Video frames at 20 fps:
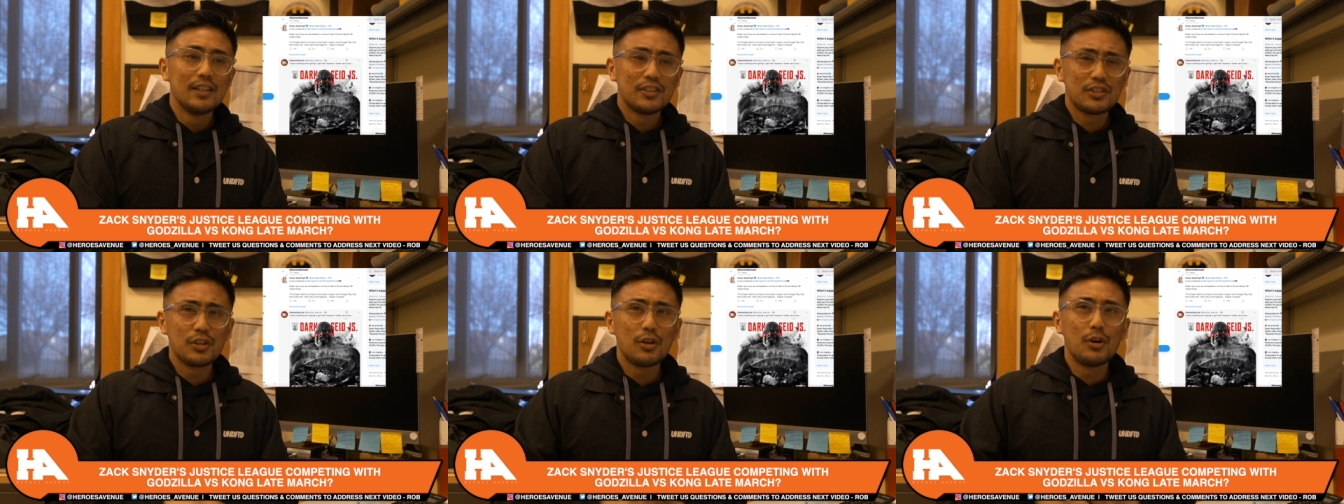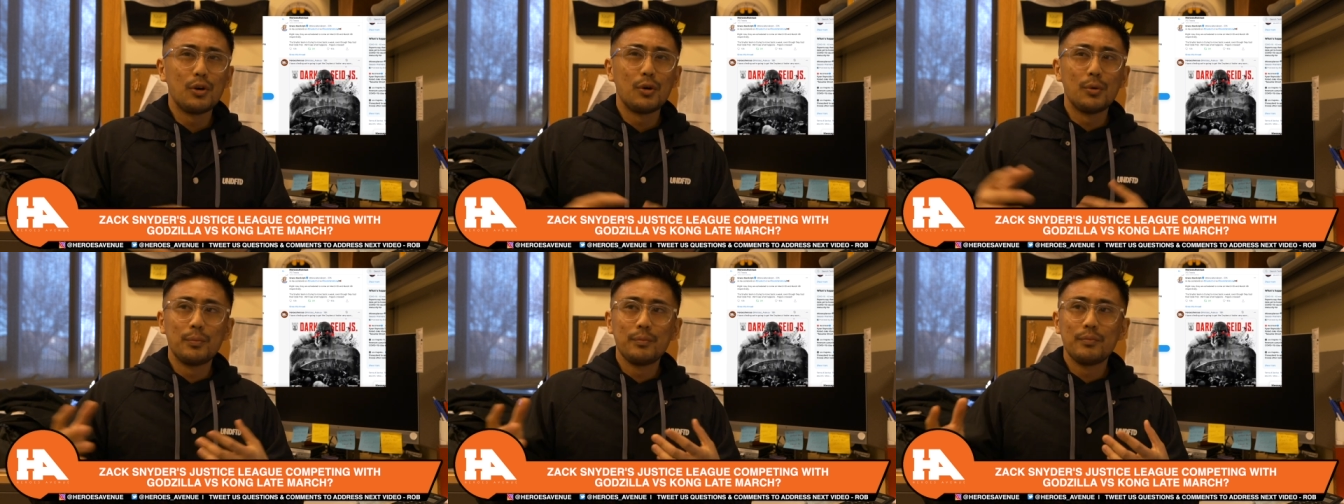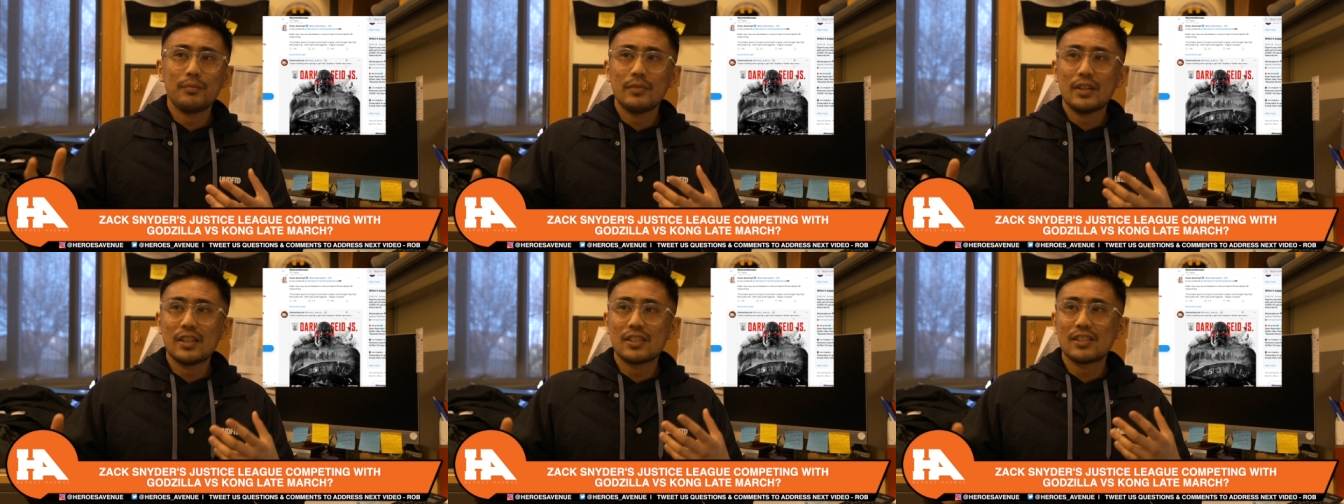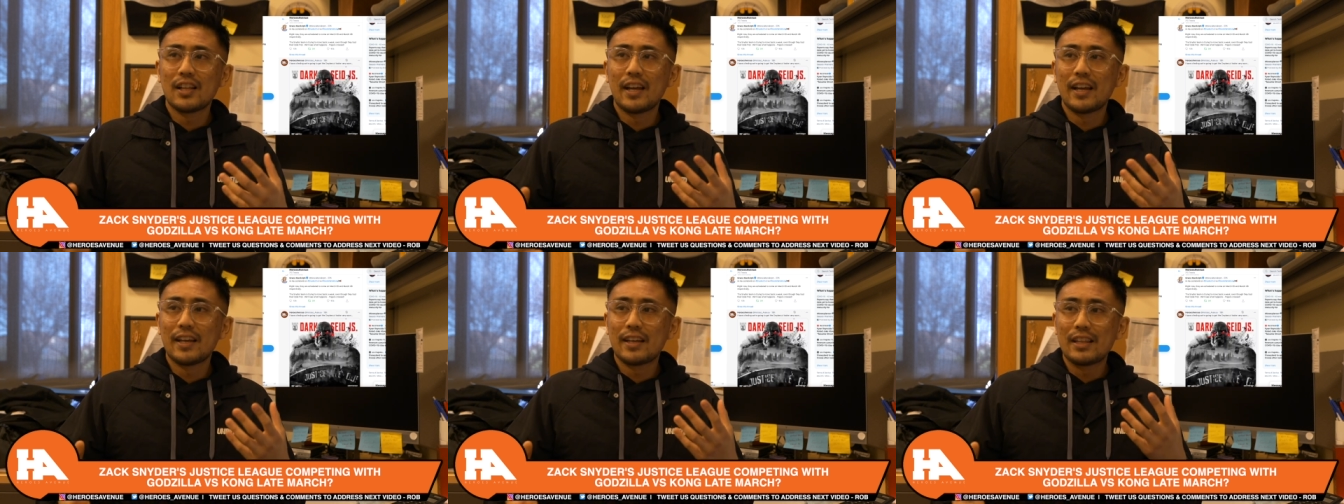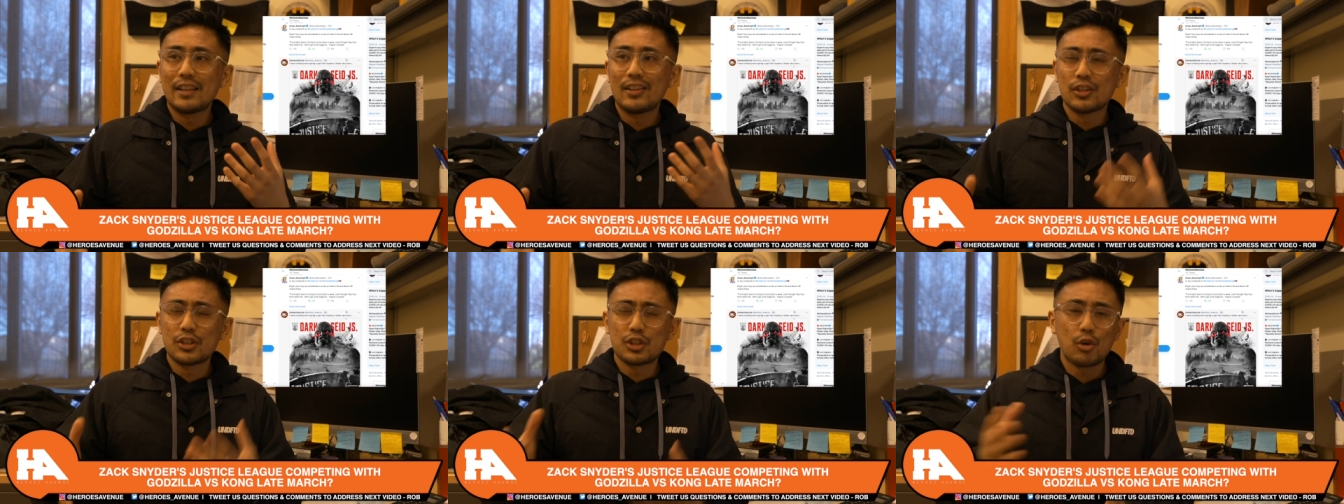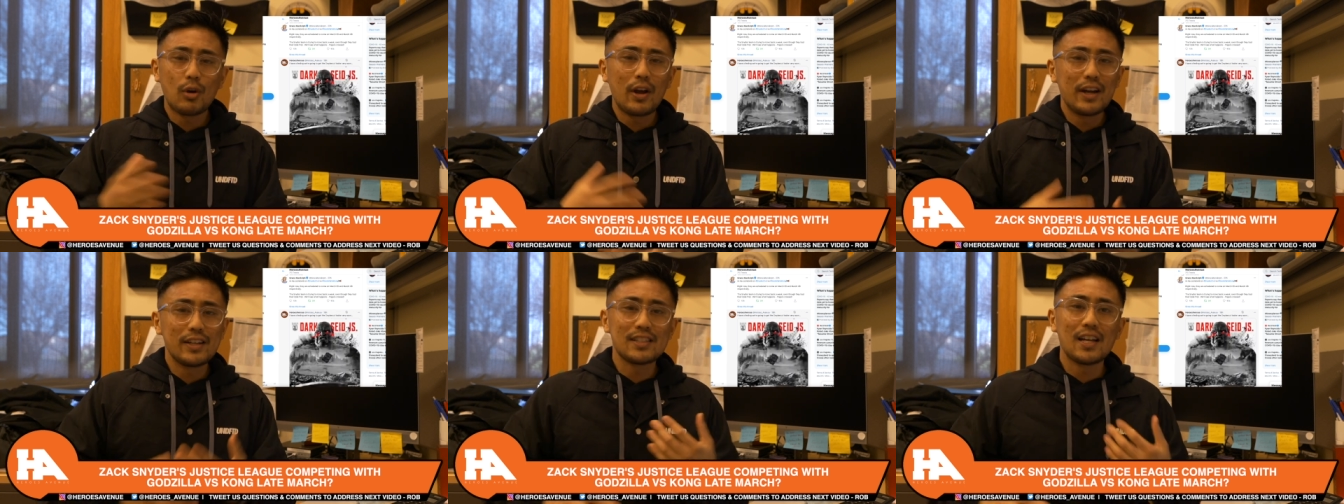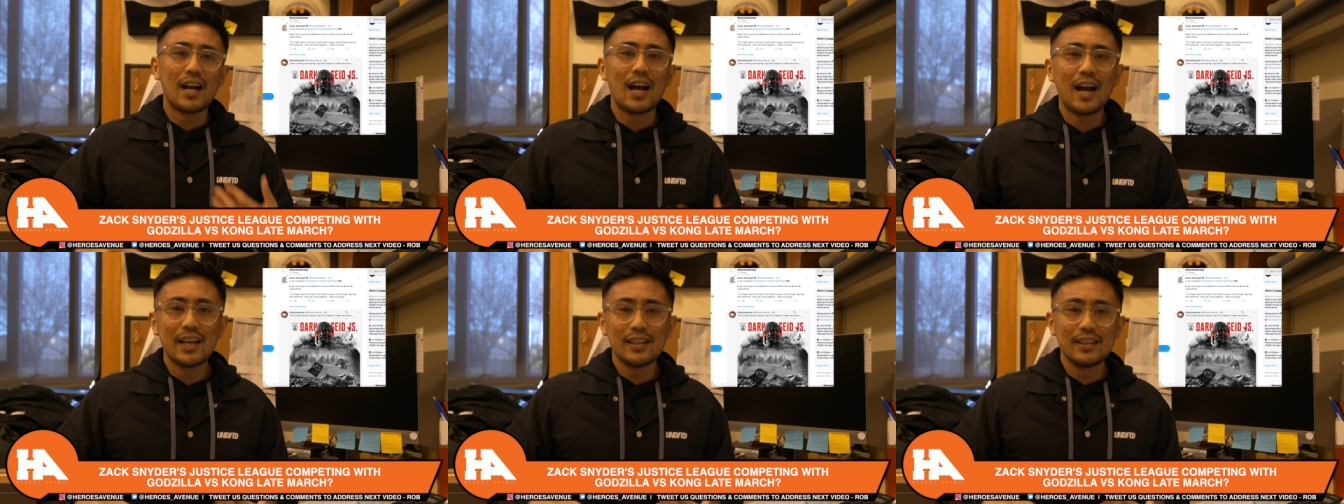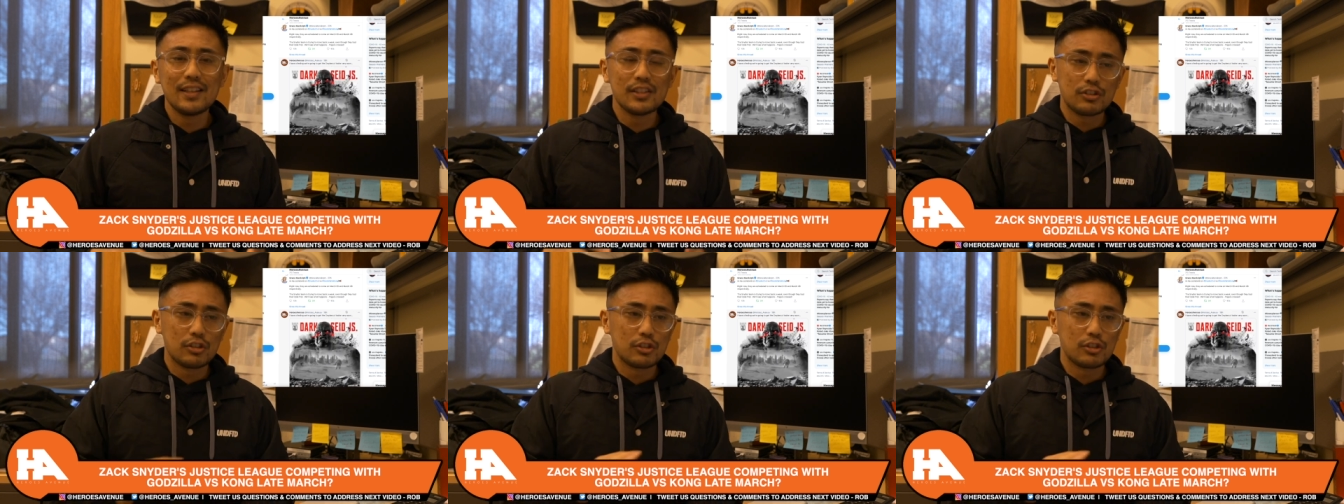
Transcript: So it's like they're trying to hide this.